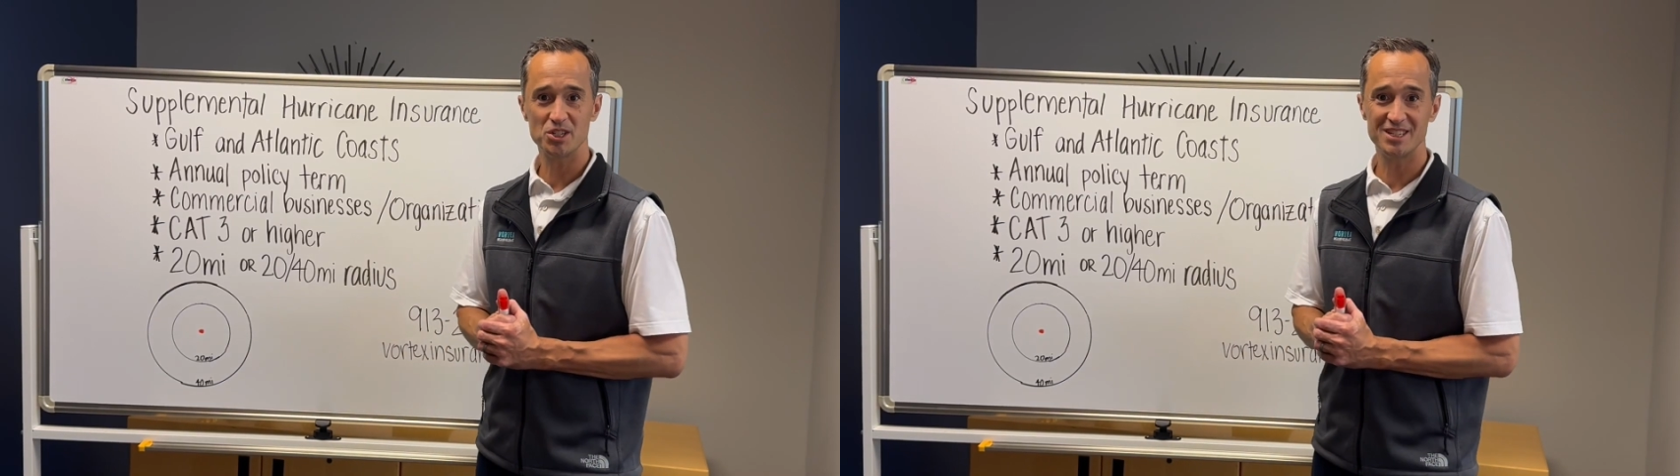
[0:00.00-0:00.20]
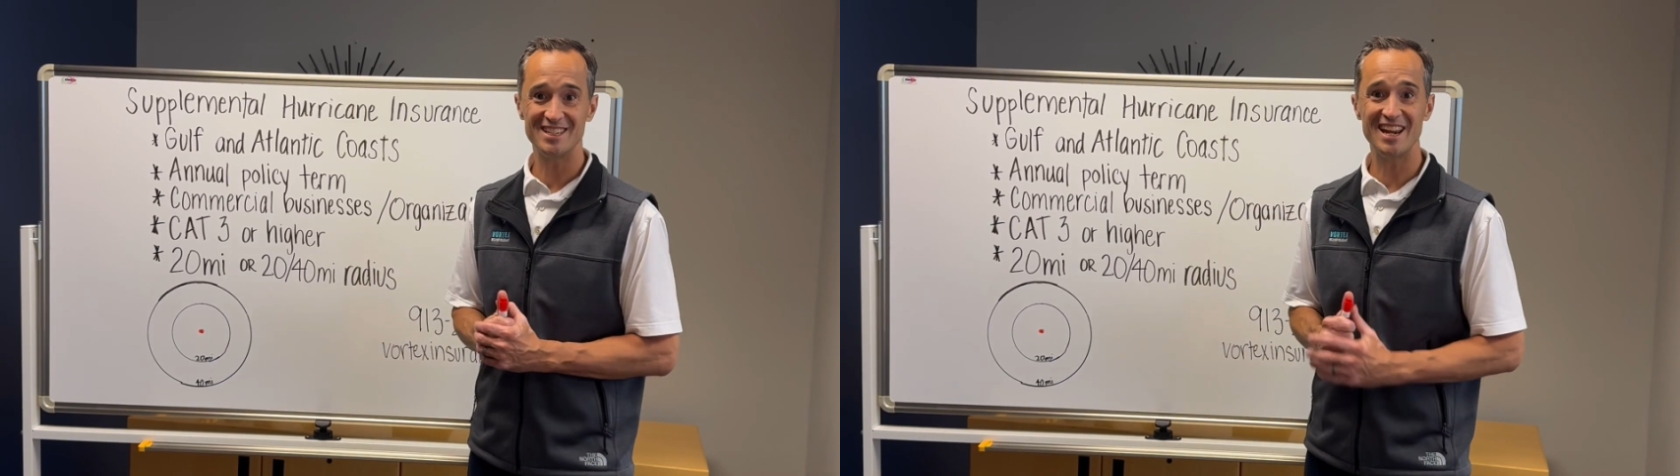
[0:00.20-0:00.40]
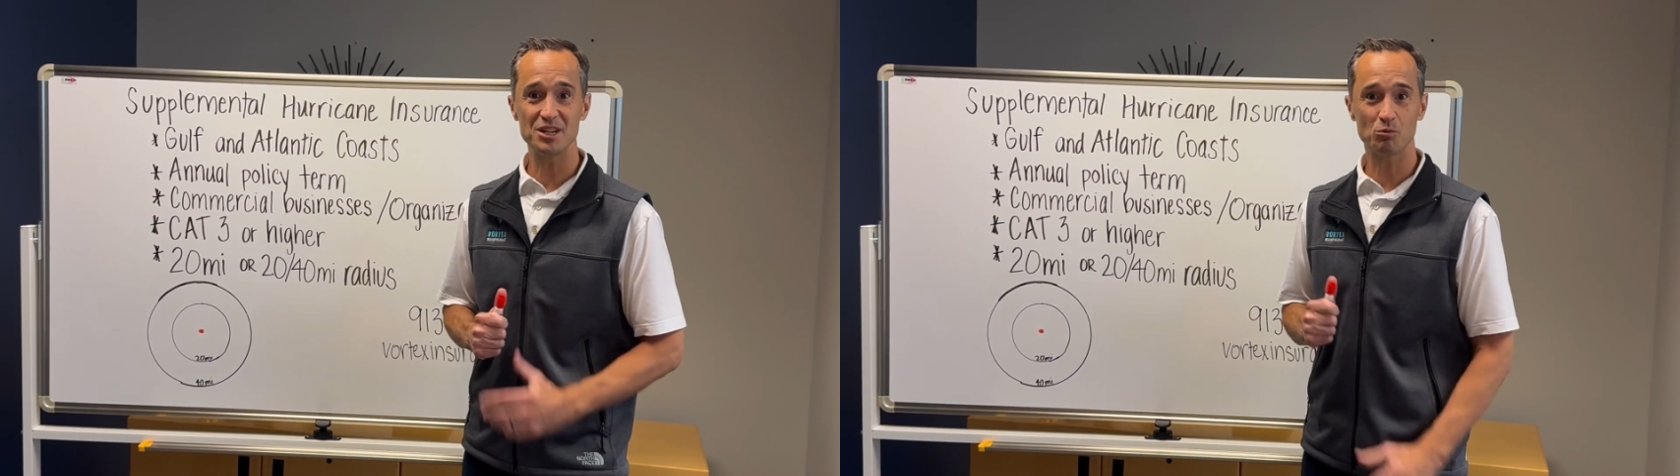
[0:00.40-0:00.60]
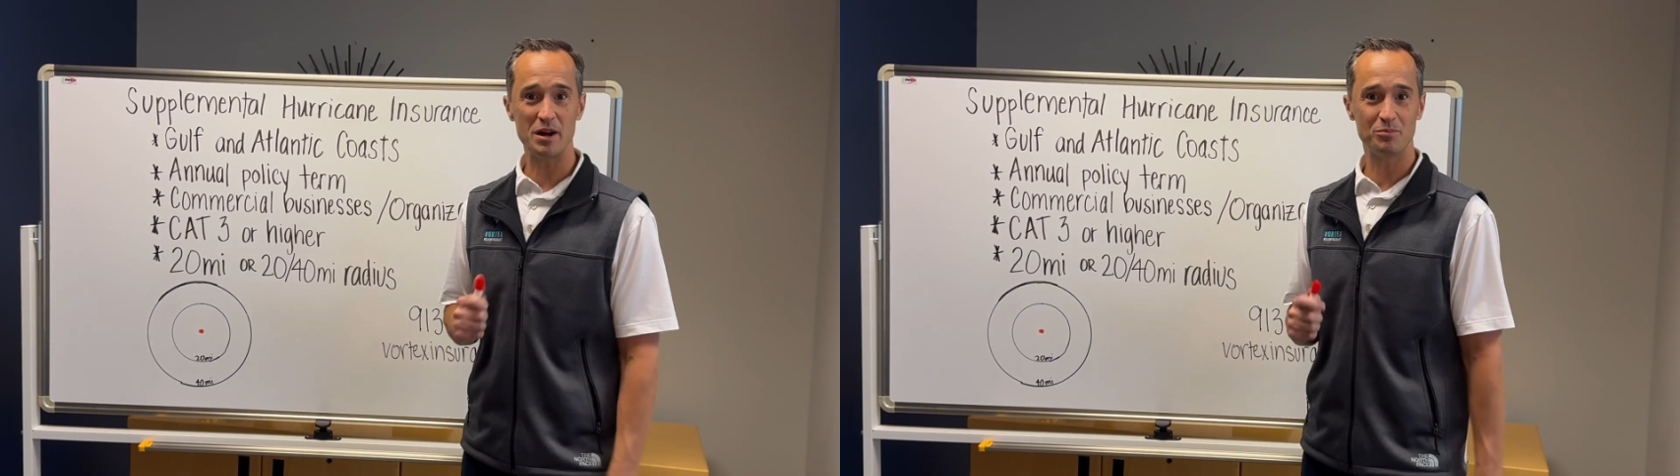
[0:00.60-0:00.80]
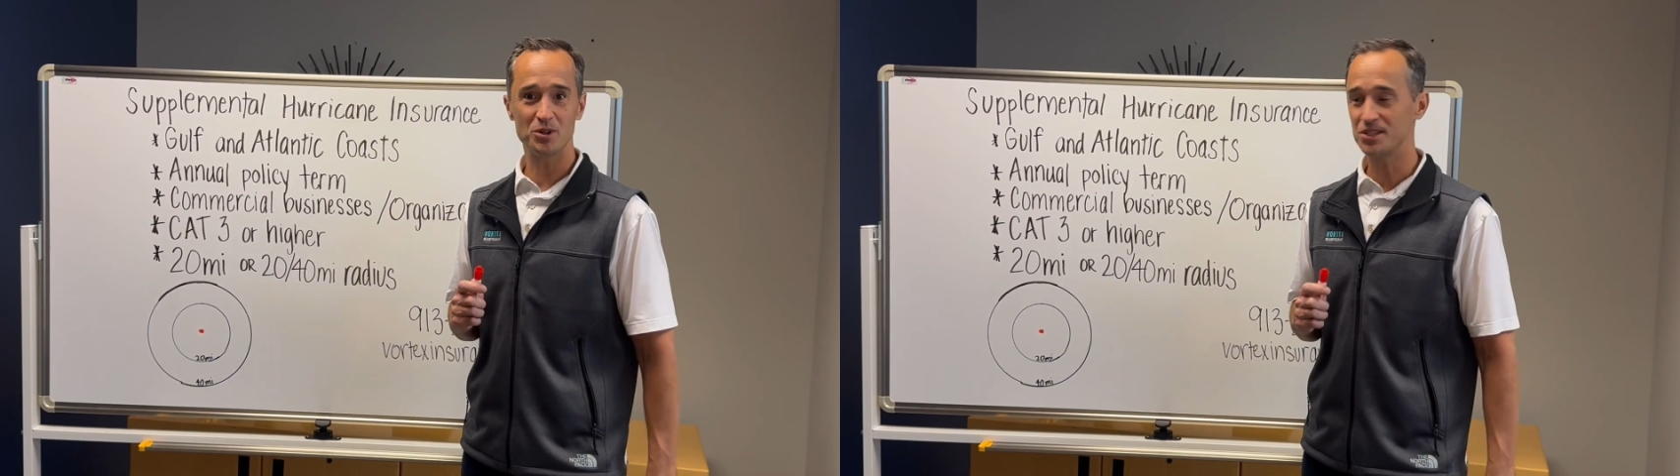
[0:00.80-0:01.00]
In today's
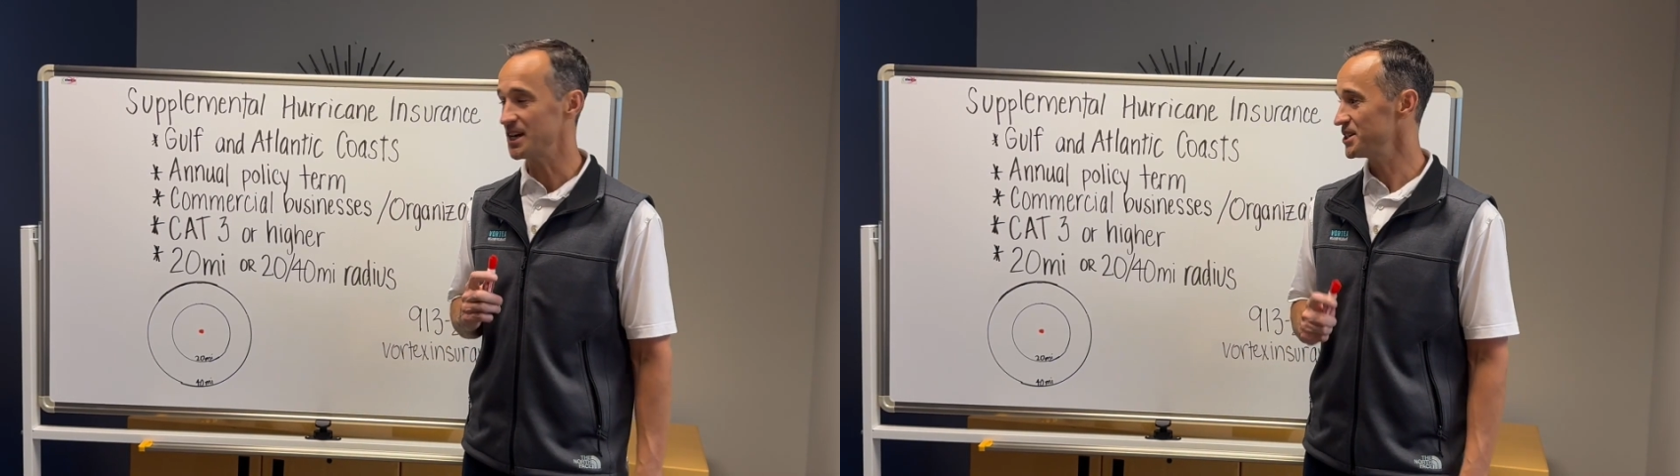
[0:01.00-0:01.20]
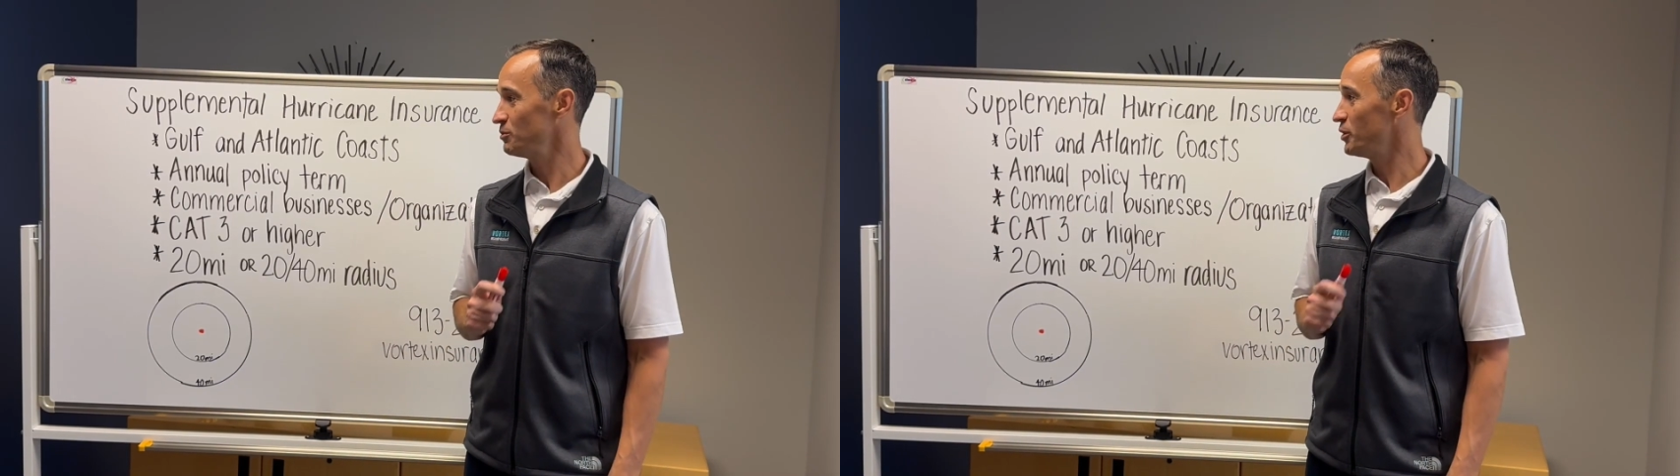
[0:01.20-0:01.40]
whiteboard session,